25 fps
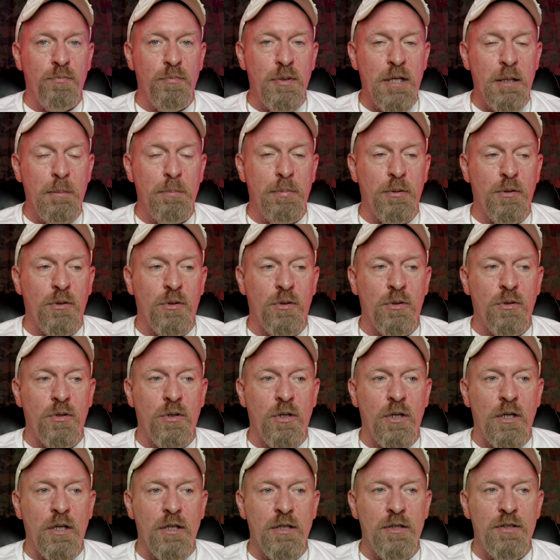people
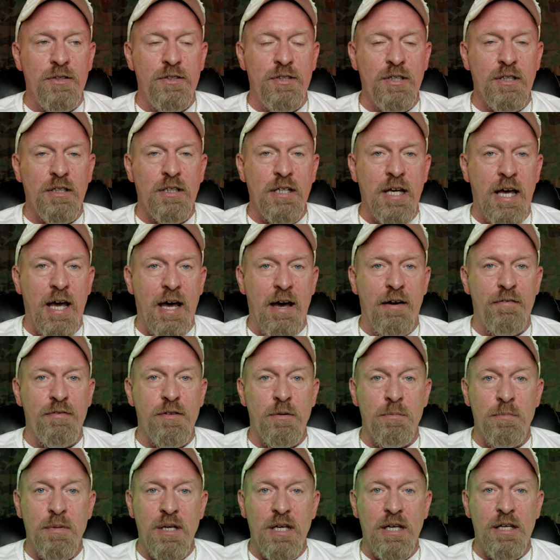didn't have
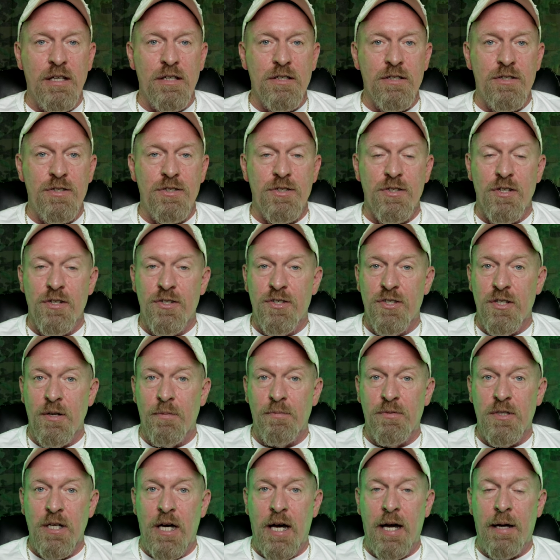the means
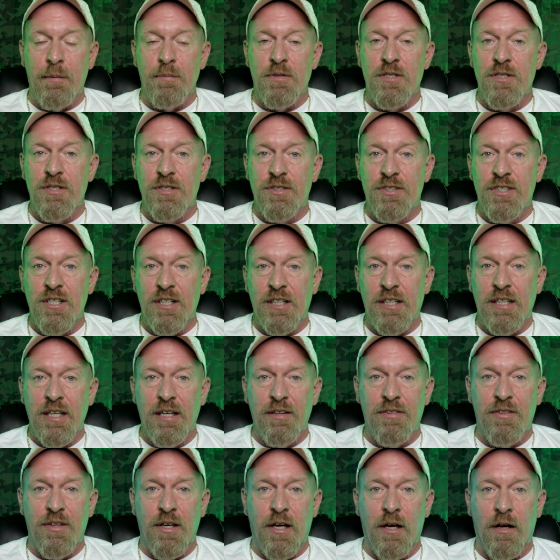sometimes to
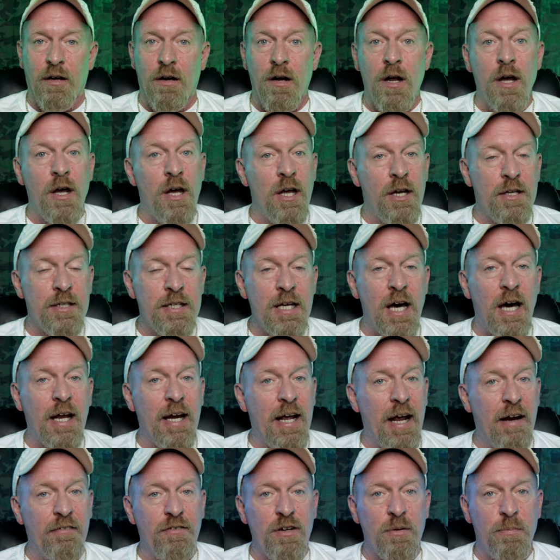get there.
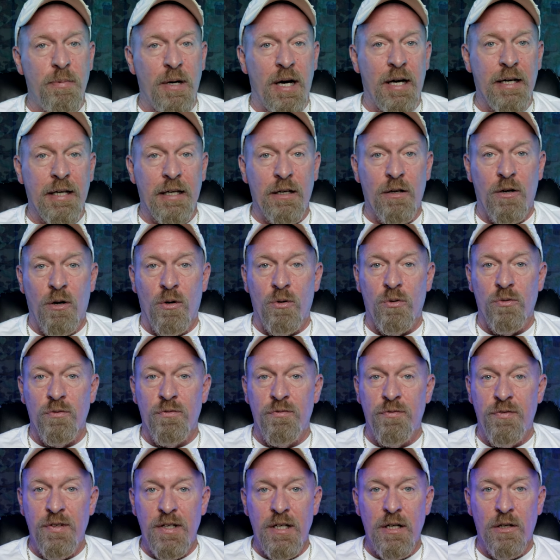Not everybody
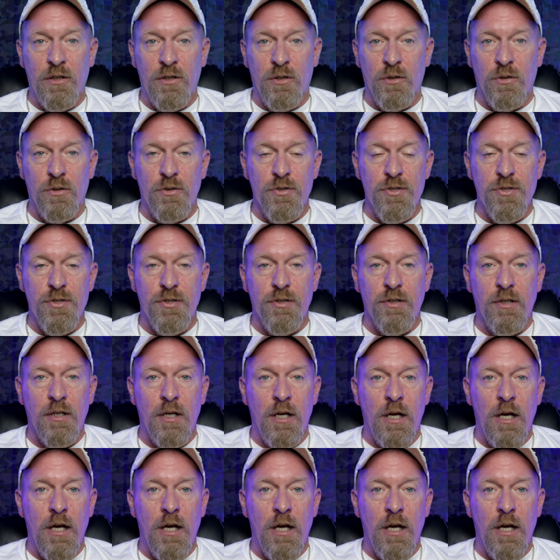owned vehicles.